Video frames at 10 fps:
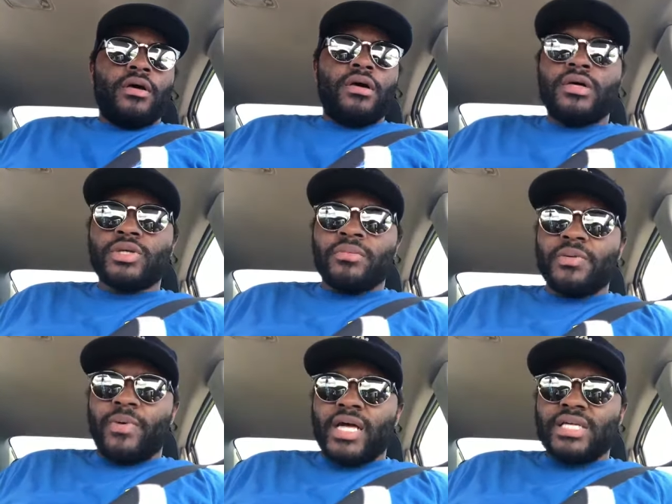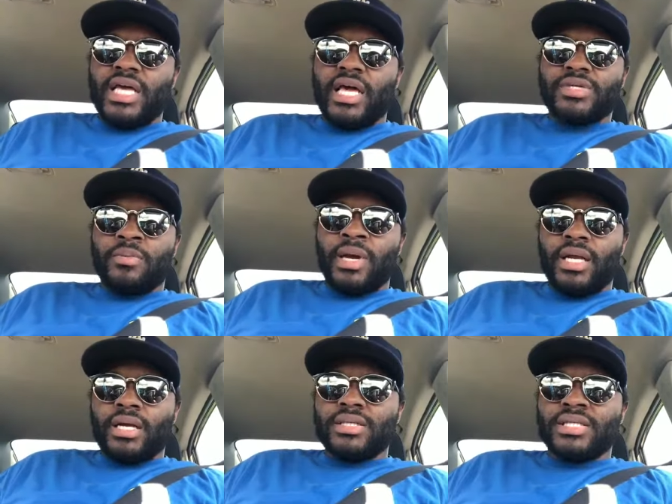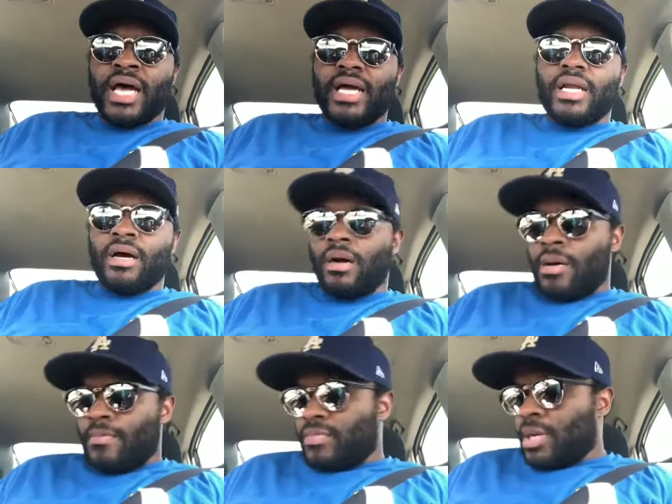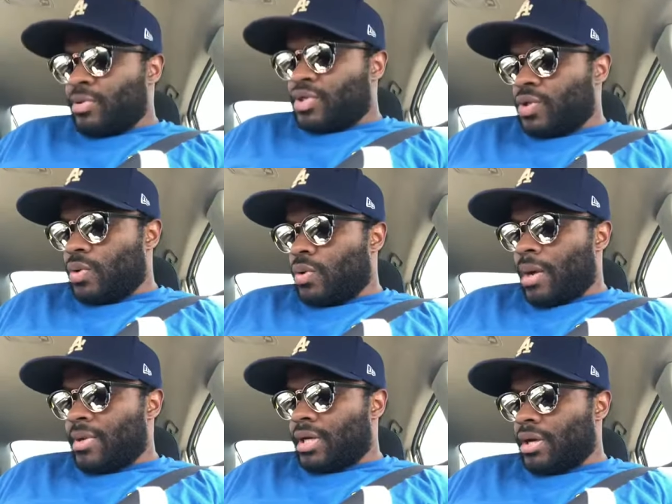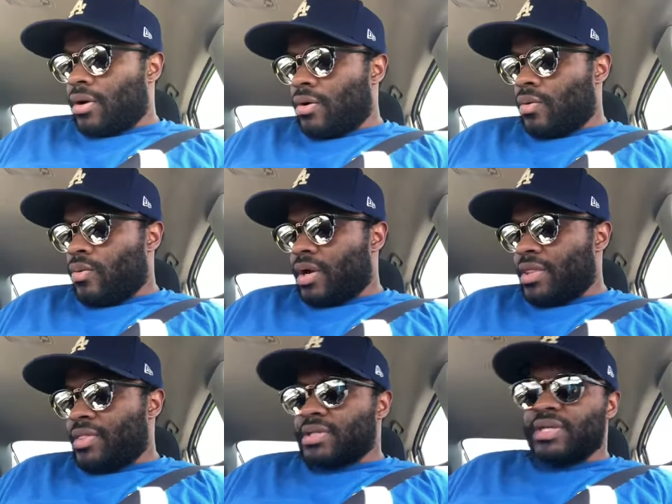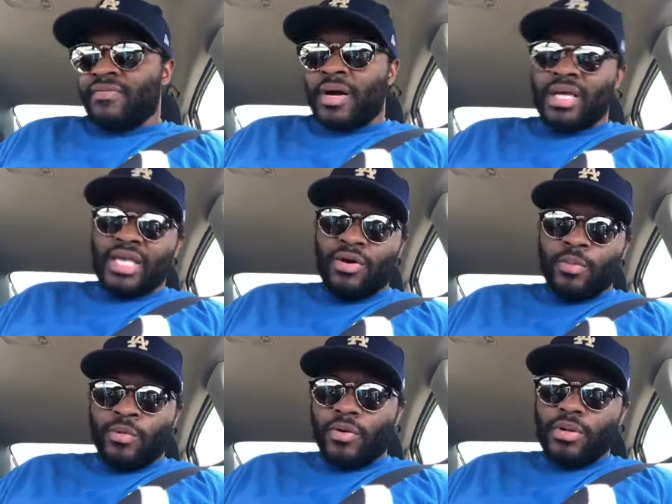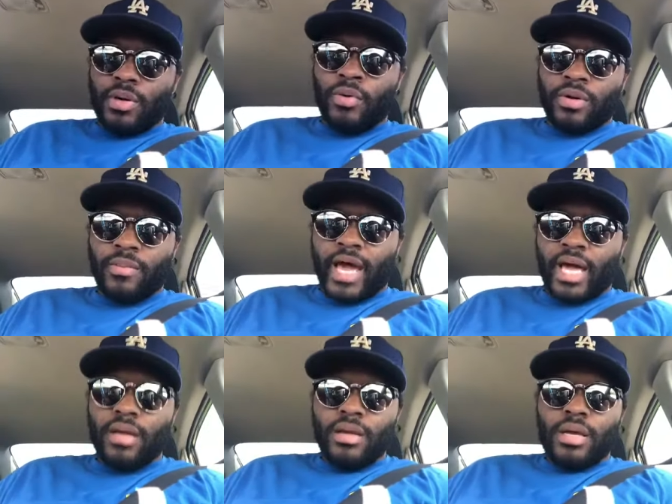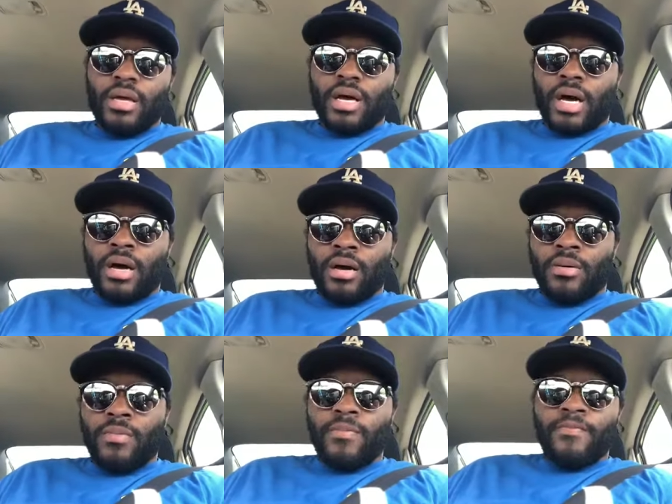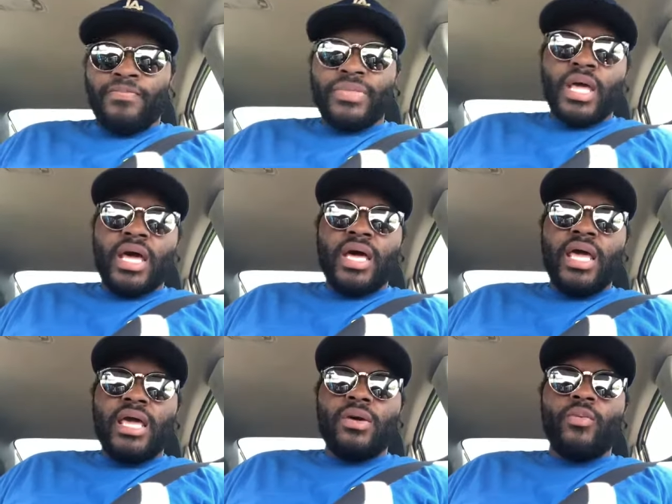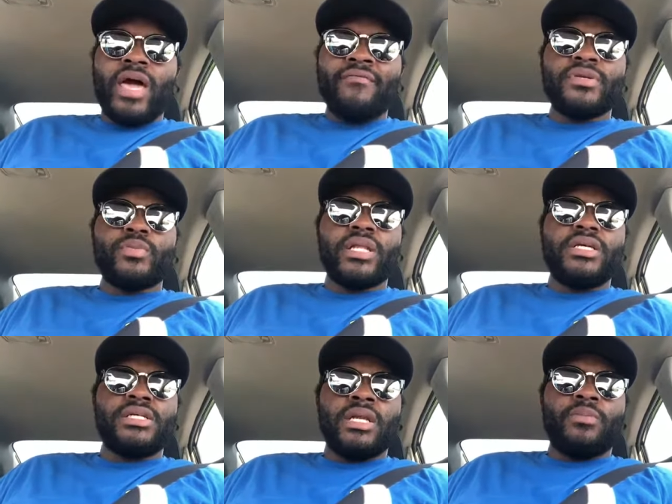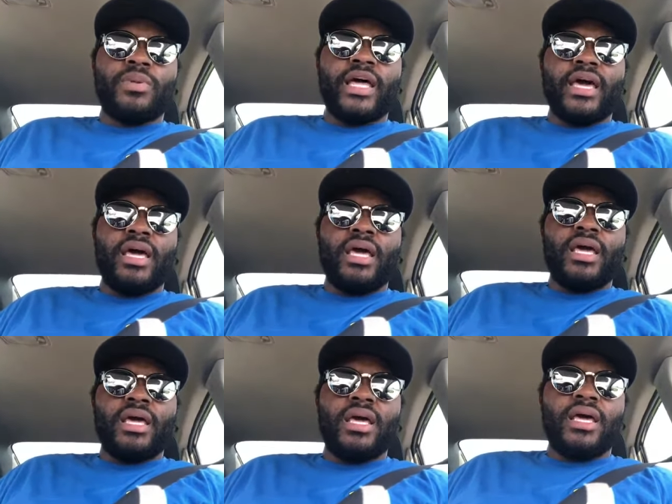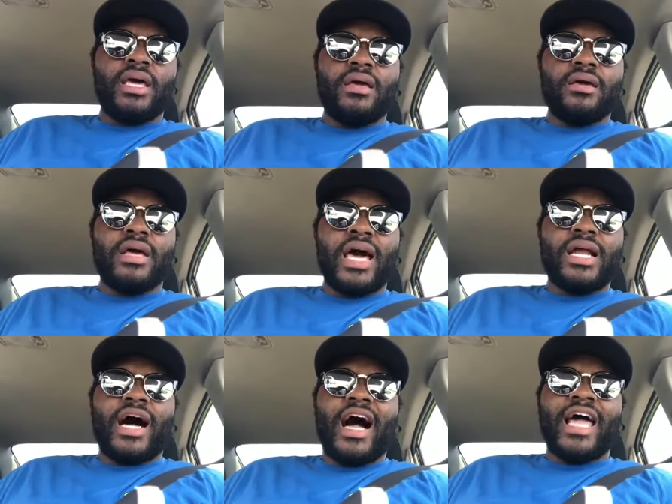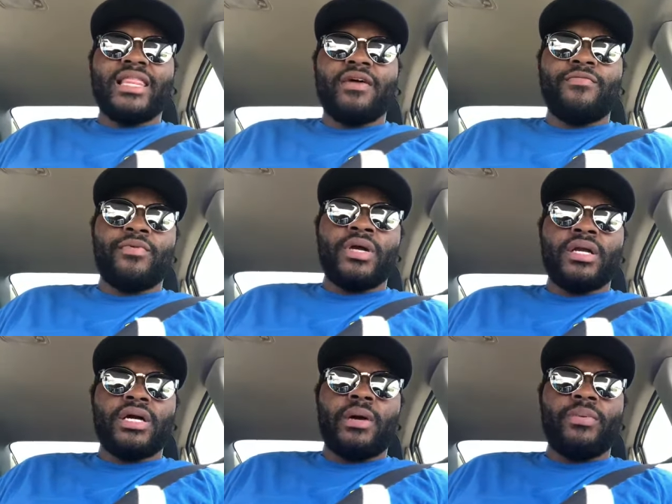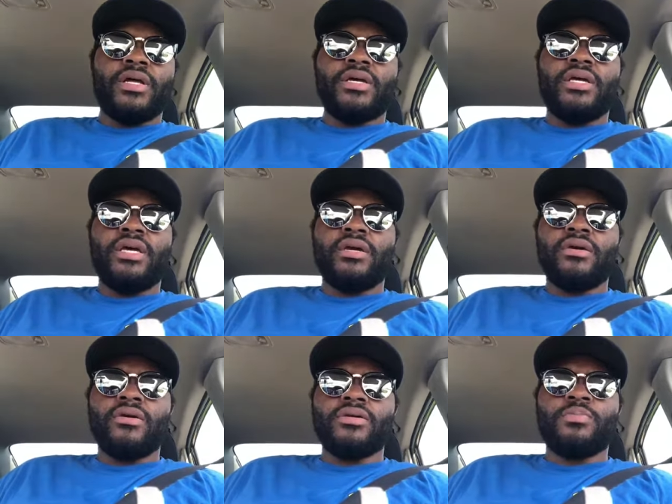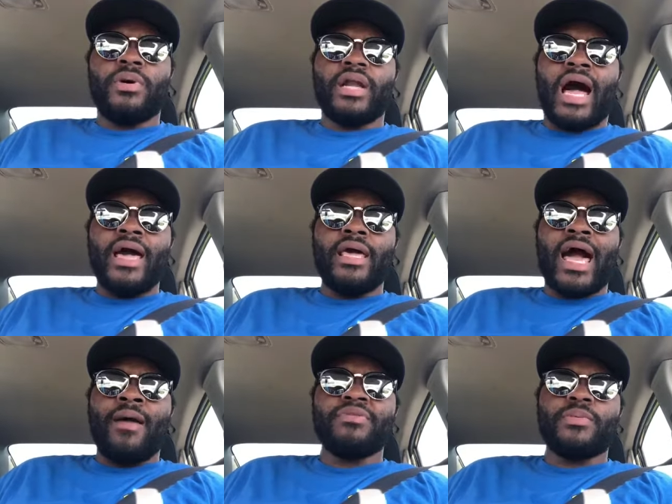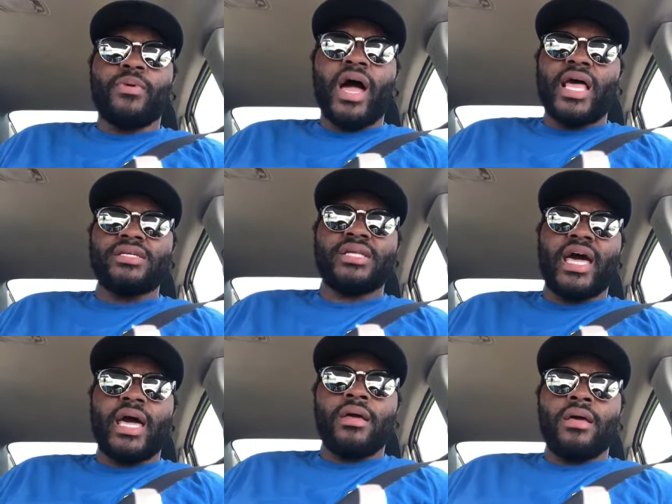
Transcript: so I'm surprised that he has remained unsigned. Um, number two, I'm going to go with Stephon Gilmore, the cornerback. Um, he we haven't really seen him play at a high level in a couple of years, but I I'm surprised that